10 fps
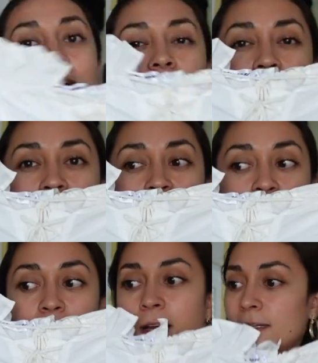It's a
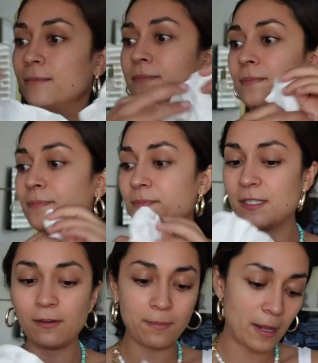cute one.
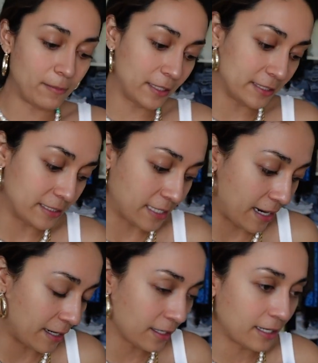It's from Public
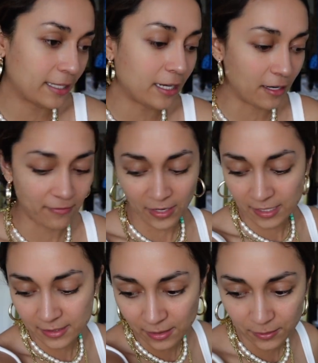Desire. I think I got off
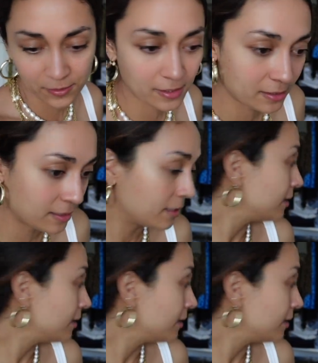ASOS.